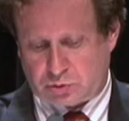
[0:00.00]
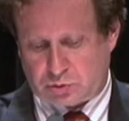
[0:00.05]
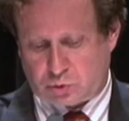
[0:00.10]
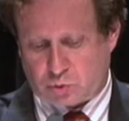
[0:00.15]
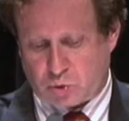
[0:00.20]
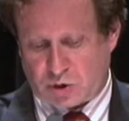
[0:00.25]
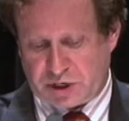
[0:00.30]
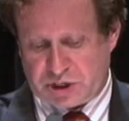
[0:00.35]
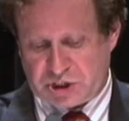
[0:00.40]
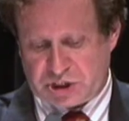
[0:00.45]

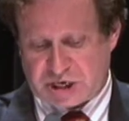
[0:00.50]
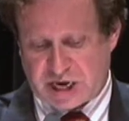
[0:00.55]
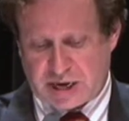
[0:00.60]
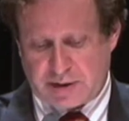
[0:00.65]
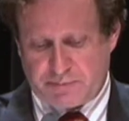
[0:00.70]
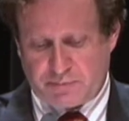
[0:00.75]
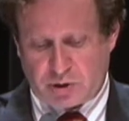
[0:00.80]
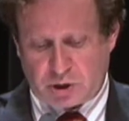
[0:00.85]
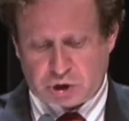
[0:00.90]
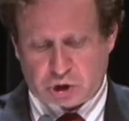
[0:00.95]

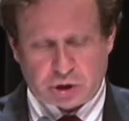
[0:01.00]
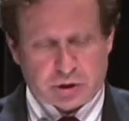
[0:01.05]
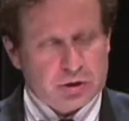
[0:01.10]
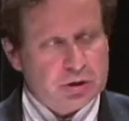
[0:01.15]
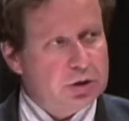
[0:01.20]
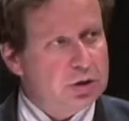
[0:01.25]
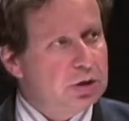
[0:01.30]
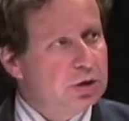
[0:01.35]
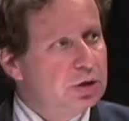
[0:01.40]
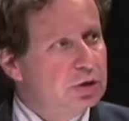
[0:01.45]
2010 budget,
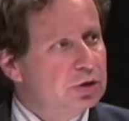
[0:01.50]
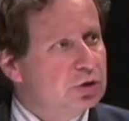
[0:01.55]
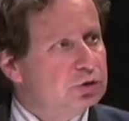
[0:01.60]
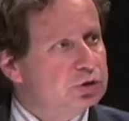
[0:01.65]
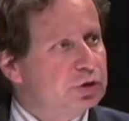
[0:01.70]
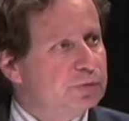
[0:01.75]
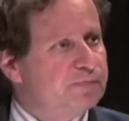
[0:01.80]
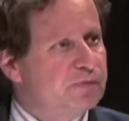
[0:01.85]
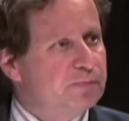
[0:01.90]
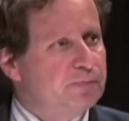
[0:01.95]

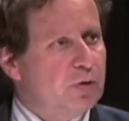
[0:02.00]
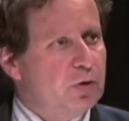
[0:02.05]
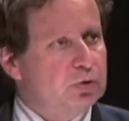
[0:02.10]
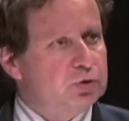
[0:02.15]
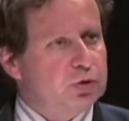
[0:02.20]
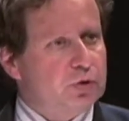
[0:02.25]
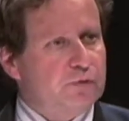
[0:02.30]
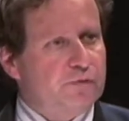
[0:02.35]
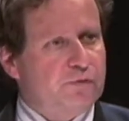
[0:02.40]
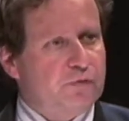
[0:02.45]
there's a
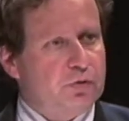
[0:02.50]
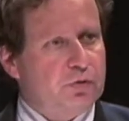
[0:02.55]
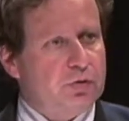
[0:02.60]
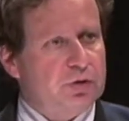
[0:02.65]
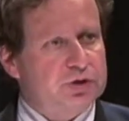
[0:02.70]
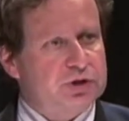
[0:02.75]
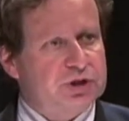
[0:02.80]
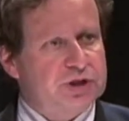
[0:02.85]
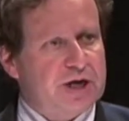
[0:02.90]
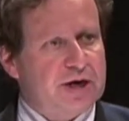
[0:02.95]
proposal for
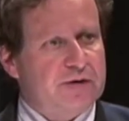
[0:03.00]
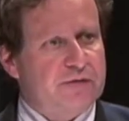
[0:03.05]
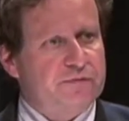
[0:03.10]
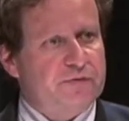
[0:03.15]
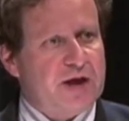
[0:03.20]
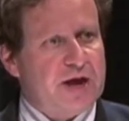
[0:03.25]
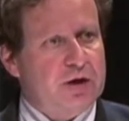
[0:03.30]
a set of